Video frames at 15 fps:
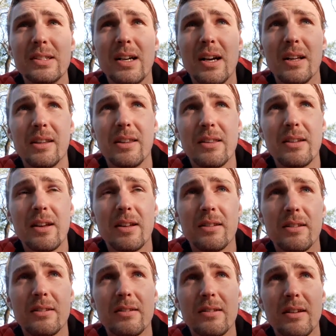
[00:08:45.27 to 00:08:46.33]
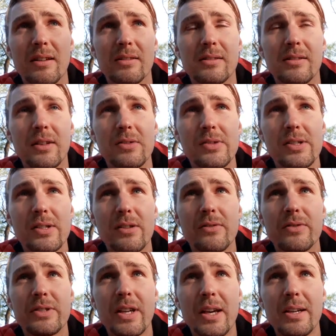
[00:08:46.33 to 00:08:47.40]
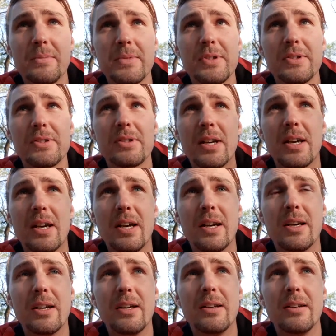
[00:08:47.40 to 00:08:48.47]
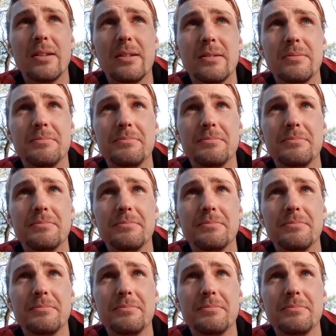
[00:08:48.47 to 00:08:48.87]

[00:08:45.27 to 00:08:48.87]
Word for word: a, a, a dozen of times. Uh,